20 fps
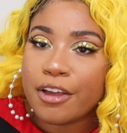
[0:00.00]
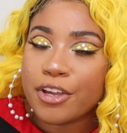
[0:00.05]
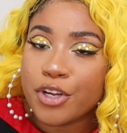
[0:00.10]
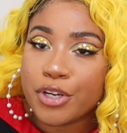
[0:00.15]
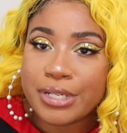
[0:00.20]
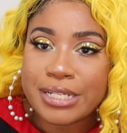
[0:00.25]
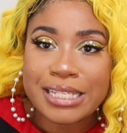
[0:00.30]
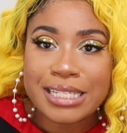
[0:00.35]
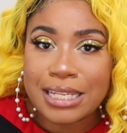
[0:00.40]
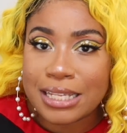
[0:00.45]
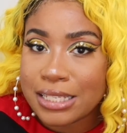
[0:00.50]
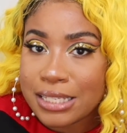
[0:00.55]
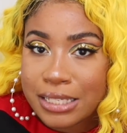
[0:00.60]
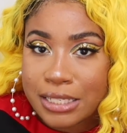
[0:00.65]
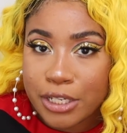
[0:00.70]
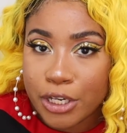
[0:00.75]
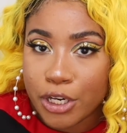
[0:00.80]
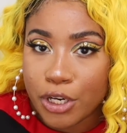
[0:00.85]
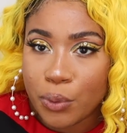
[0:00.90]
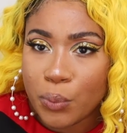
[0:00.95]
your
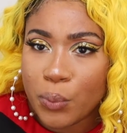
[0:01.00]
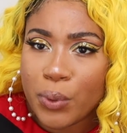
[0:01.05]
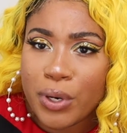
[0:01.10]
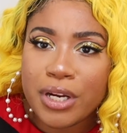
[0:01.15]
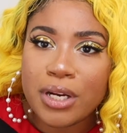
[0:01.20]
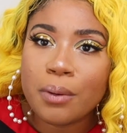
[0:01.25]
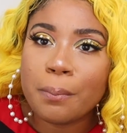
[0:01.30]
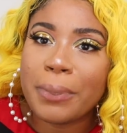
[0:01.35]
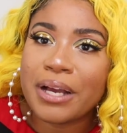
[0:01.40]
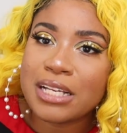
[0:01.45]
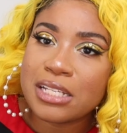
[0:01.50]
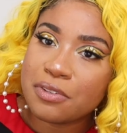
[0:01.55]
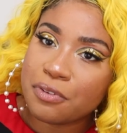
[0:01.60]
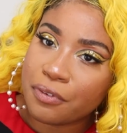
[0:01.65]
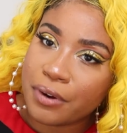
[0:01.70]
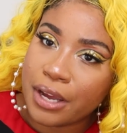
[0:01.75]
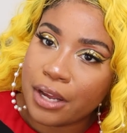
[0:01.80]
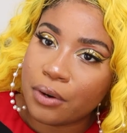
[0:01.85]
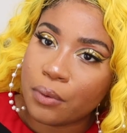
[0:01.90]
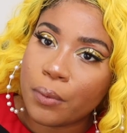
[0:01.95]
sister, or your best
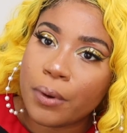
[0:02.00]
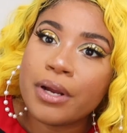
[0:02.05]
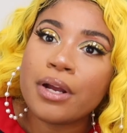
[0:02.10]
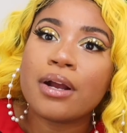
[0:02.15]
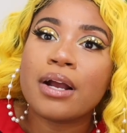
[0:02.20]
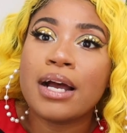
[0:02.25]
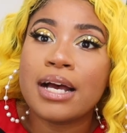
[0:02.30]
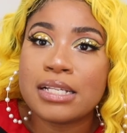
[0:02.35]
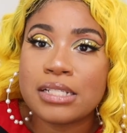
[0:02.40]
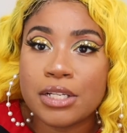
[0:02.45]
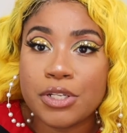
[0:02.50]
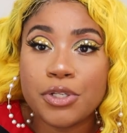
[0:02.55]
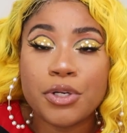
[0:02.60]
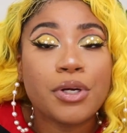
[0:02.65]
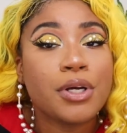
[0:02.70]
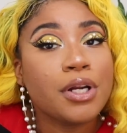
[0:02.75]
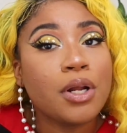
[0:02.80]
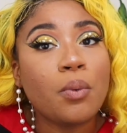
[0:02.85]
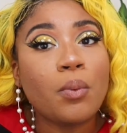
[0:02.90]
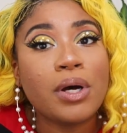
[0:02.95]
friend, or your cousin. You're
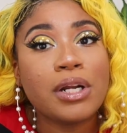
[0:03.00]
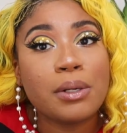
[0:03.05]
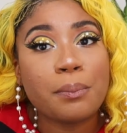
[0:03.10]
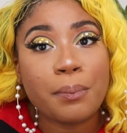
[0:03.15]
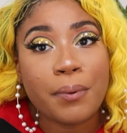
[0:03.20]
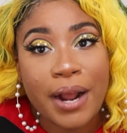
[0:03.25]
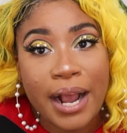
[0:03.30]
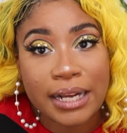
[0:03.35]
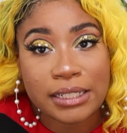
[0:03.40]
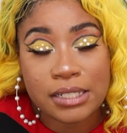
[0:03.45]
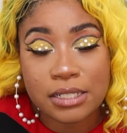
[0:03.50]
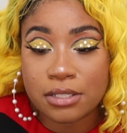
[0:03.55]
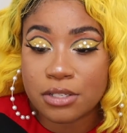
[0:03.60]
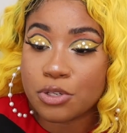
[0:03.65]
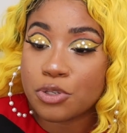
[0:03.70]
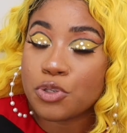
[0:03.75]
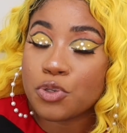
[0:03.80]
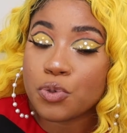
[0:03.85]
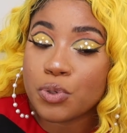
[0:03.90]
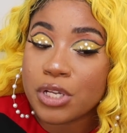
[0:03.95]
gonna wanna practice.
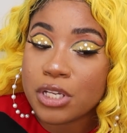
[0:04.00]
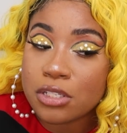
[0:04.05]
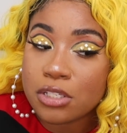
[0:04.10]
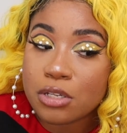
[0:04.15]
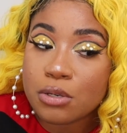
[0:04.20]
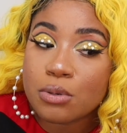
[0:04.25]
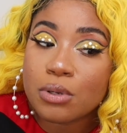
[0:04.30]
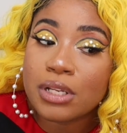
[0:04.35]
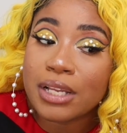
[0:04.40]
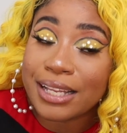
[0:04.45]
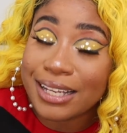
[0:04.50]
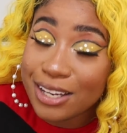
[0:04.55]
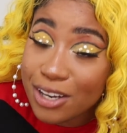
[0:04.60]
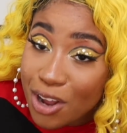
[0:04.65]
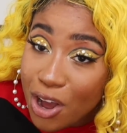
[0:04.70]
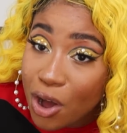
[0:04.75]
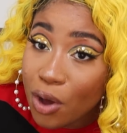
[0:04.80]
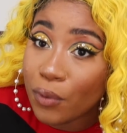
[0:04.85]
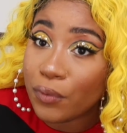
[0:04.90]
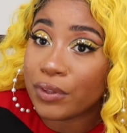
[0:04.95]
As soon as you
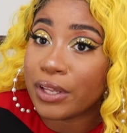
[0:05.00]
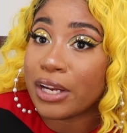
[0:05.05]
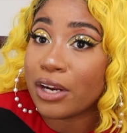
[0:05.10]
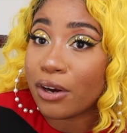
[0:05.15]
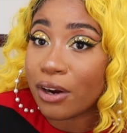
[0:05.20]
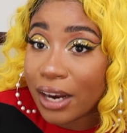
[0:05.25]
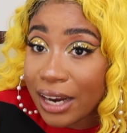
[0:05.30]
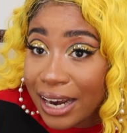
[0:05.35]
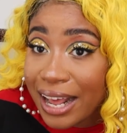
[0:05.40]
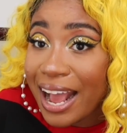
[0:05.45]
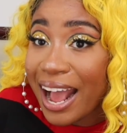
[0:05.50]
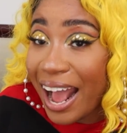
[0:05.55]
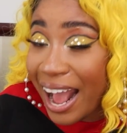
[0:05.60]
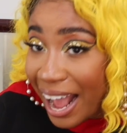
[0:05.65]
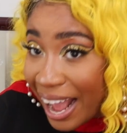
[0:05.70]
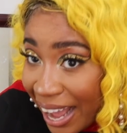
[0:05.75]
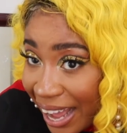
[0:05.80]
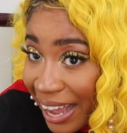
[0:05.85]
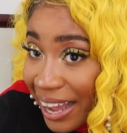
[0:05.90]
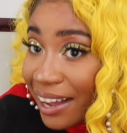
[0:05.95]
know that you're gonna
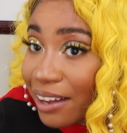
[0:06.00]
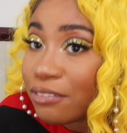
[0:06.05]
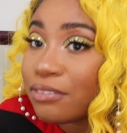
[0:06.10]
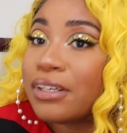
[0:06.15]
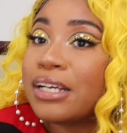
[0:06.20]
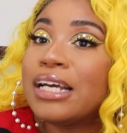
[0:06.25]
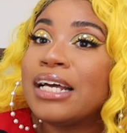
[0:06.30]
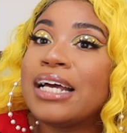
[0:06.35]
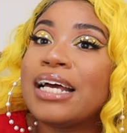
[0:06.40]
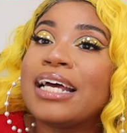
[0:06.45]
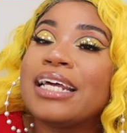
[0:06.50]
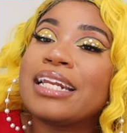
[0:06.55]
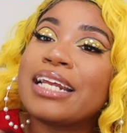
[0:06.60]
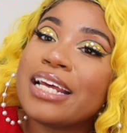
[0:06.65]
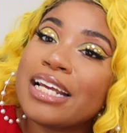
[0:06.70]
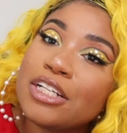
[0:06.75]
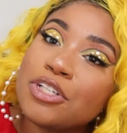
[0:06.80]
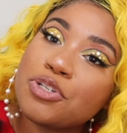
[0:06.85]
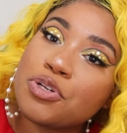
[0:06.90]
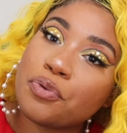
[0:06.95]
have an
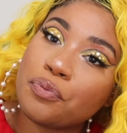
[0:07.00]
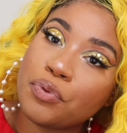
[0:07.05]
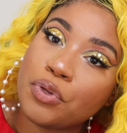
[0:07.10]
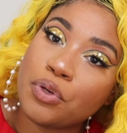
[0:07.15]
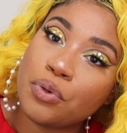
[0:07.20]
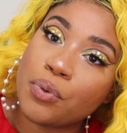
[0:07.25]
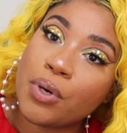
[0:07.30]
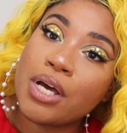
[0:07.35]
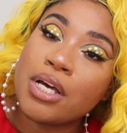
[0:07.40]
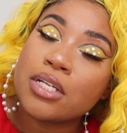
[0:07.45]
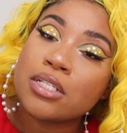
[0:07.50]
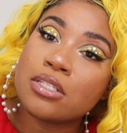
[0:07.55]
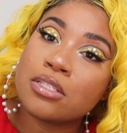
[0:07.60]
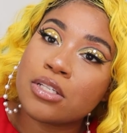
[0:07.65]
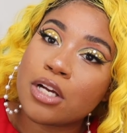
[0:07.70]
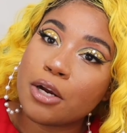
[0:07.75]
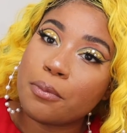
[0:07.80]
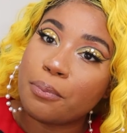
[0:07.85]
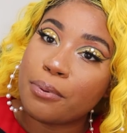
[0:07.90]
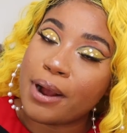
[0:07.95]
interview,
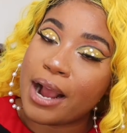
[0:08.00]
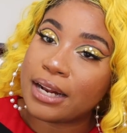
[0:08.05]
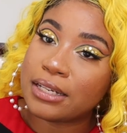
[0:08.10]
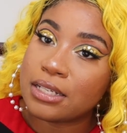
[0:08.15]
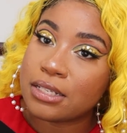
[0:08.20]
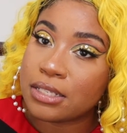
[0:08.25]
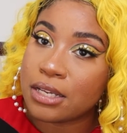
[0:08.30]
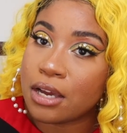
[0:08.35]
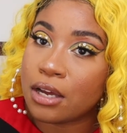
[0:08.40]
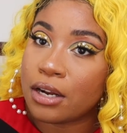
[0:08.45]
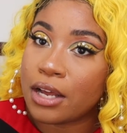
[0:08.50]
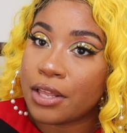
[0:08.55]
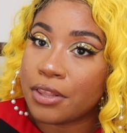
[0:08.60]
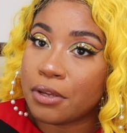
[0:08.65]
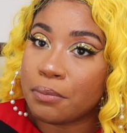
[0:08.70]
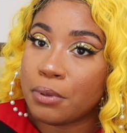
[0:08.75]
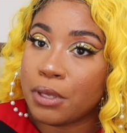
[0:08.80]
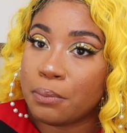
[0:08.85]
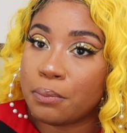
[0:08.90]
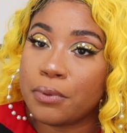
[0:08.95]
start practicing on
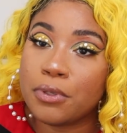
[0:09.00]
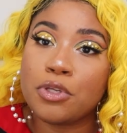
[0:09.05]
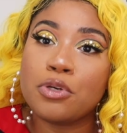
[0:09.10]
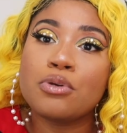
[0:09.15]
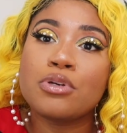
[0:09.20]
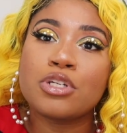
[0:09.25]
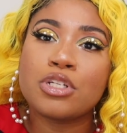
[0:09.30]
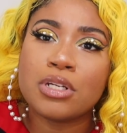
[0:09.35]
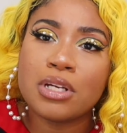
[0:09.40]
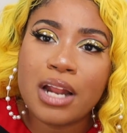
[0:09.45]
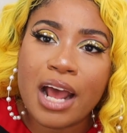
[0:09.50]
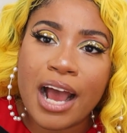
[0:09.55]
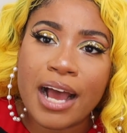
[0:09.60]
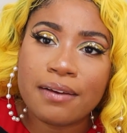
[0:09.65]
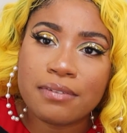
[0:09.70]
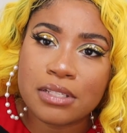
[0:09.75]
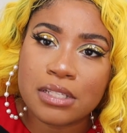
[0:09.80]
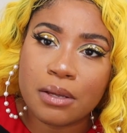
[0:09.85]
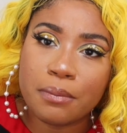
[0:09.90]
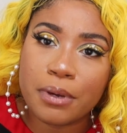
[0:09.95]
other people. You should
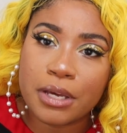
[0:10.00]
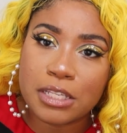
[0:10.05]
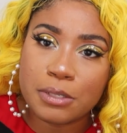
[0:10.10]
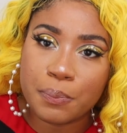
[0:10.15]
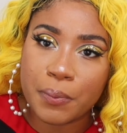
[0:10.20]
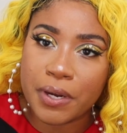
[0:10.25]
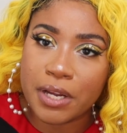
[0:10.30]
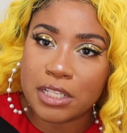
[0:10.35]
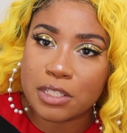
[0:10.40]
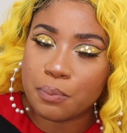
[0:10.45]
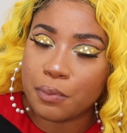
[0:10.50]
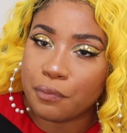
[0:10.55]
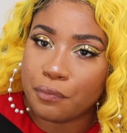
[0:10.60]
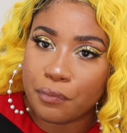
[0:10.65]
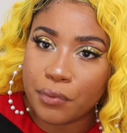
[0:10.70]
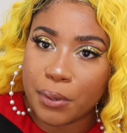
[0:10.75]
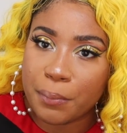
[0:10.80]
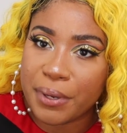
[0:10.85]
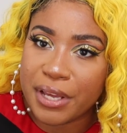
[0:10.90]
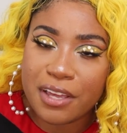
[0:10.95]
have some experience
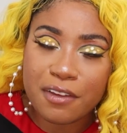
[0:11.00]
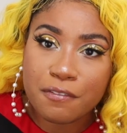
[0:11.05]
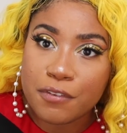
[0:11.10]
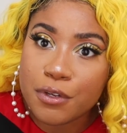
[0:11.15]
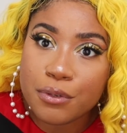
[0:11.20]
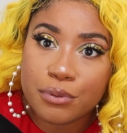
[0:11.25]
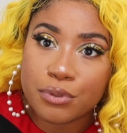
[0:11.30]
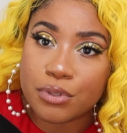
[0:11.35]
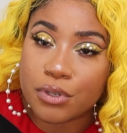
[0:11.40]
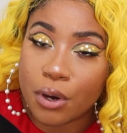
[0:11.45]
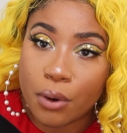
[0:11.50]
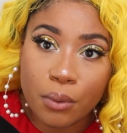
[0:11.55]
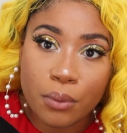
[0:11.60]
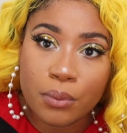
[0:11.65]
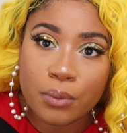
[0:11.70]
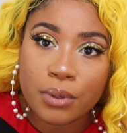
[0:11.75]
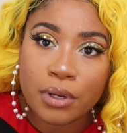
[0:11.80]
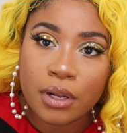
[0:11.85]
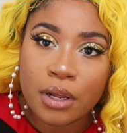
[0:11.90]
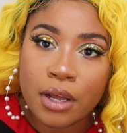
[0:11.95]
before, but if you
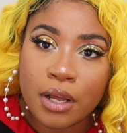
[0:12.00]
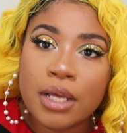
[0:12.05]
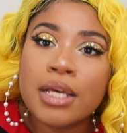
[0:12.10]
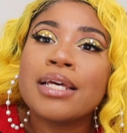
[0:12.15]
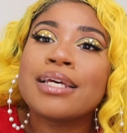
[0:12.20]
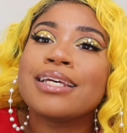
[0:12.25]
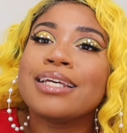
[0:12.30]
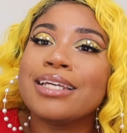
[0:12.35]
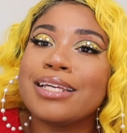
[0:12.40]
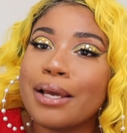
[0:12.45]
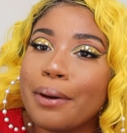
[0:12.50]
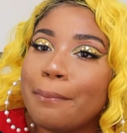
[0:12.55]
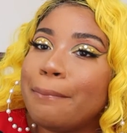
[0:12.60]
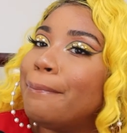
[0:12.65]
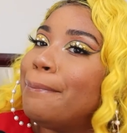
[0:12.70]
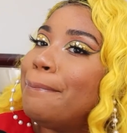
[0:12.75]
don't, you